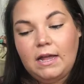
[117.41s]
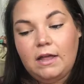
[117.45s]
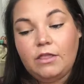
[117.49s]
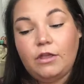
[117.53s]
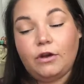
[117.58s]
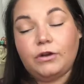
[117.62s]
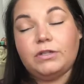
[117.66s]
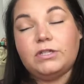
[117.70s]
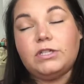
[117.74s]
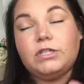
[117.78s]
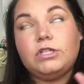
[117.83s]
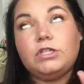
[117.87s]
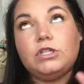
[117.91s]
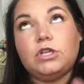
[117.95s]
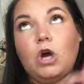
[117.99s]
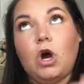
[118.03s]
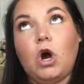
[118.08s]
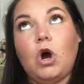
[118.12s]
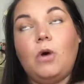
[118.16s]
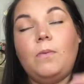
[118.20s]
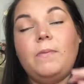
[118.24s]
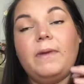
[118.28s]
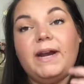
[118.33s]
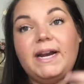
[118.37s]
There's
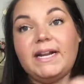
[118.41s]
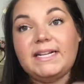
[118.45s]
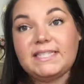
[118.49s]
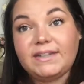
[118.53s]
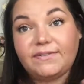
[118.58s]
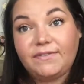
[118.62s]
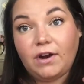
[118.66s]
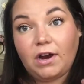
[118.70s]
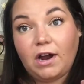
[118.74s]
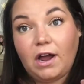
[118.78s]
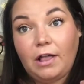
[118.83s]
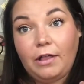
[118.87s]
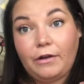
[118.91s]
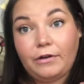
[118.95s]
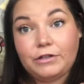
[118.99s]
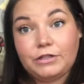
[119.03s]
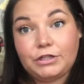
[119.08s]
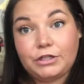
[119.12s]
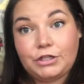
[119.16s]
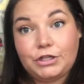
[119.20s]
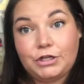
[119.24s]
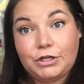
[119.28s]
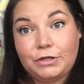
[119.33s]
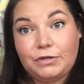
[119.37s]
so many different colors
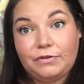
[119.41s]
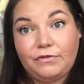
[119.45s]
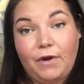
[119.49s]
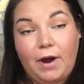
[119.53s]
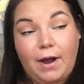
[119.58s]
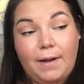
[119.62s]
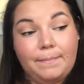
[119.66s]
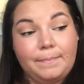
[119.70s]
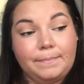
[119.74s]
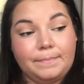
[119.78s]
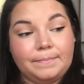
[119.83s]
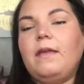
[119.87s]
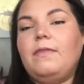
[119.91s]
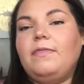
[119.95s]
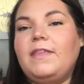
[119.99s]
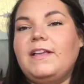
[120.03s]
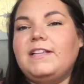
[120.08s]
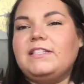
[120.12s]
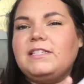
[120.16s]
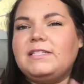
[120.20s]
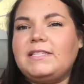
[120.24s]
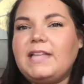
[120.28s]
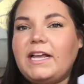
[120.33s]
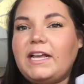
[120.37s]
to choose from.
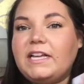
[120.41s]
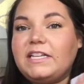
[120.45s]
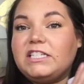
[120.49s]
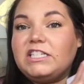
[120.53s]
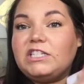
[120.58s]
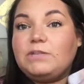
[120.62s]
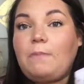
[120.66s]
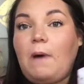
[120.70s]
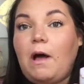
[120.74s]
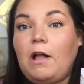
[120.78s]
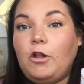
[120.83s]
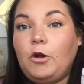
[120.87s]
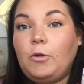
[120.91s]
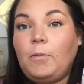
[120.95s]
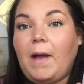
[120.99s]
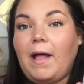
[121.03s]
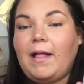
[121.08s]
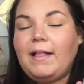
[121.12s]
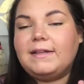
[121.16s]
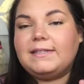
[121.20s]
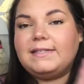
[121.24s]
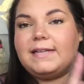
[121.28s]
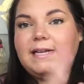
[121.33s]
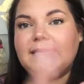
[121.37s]
This is like a smaller
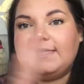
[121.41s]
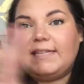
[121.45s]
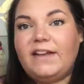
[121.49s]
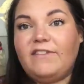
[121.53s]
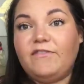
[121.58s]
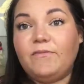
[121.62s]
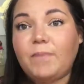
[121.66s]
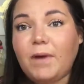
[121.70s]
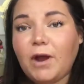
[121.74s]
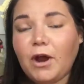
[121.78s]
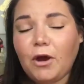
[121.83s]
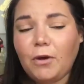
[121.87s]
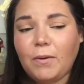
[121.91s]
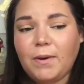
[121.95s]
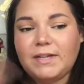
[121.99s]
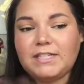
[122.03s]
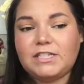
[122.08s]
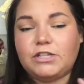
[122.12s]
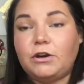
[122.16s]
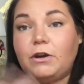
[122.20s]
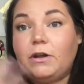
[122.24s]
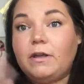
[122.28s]
palette size. They have bigger ones.